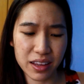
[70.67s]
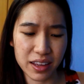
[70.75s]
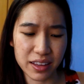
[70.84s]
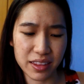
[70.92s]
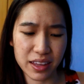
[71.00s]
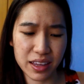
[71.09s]

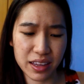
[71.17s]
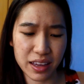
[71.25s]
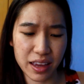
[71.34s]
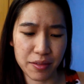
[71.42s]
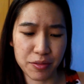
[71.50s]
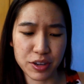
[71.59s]
I think
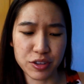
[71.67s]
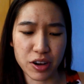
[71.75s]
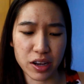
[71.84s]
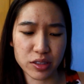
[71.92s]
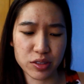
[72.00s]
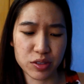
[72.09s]
every
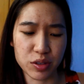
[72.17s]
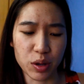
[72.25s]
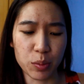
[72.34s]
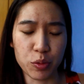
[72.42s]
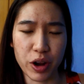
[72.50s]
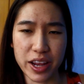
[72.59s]

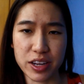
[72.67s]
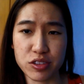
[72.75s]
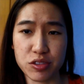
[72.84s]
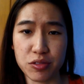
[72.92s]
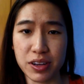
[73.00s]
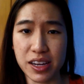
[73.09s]
drugstore brand
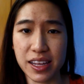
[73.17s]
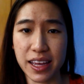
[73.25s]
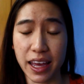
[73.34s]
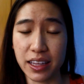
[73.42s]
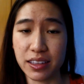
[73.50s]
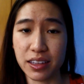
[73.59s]
should really
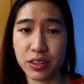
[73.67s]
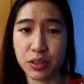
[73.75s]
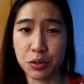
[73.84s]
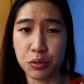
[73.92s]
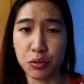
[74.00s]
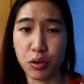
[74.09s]
cater
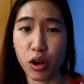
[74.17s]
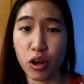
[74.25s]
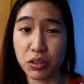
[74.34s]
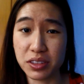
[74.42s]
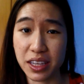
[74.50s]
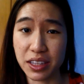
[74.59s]
to
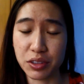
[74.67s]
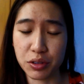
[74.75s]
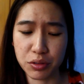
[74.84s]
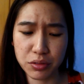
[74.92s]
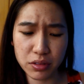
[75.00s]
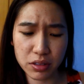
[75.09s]
all skin
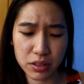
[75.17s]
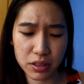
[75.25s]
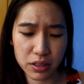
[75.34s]
tones.